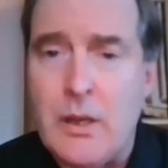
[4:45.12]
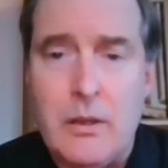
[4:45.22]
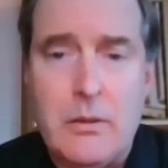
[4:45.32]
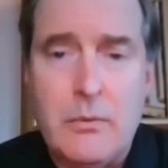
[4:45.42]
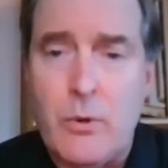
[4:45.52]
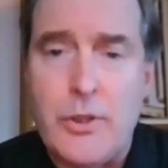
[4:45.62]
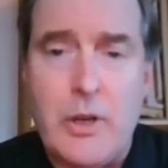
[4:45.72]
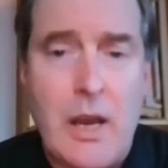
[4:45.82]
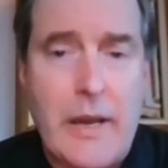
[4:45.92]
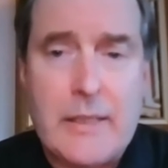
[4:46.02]
uh,
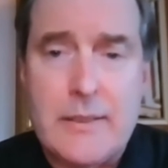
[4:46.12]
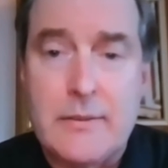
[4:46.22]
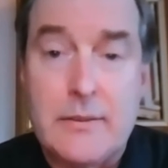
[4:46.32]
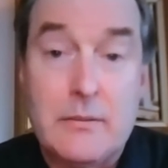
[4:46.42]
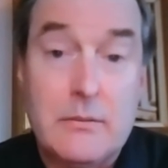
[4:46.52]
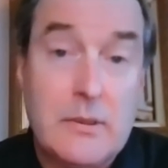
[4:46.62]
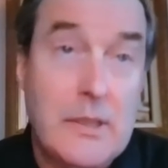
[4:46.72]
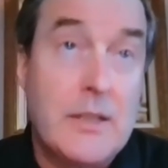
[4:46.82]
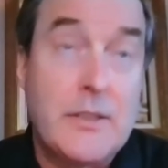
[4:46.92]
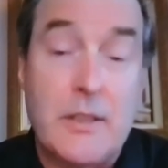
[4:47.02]
orthodontics,
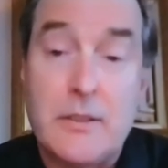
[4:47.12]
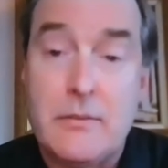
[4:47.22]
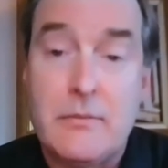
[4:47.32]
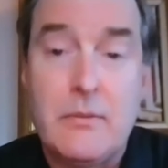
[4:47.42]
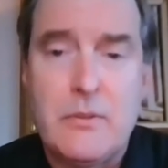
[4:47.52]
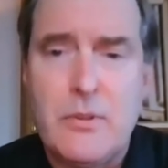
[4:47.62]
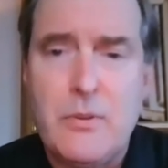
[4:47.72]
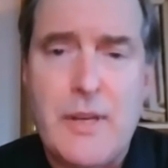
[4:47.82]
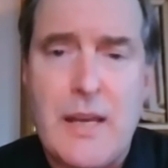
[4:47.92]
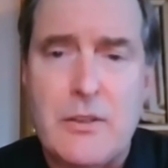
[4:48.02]
gosh, since
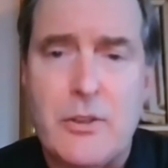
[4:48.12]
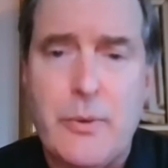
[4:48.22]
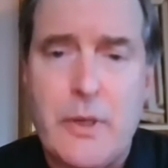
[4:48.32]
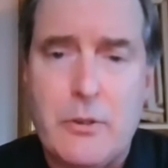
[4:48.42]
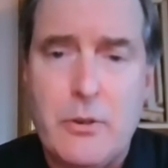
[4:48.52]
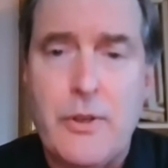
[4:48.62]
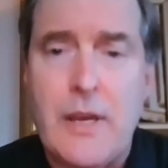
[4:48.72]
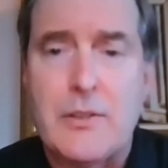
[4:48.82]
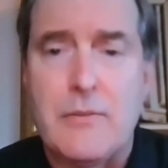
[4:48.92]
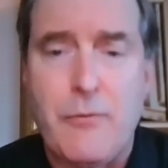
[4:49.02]
two thousand three or two
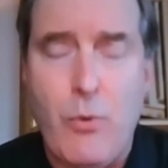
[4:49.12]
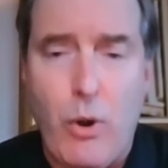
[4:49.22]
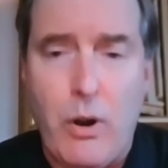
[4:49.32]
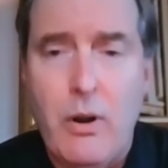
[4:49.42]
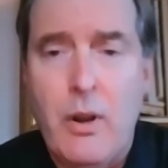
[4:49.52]
thousand four.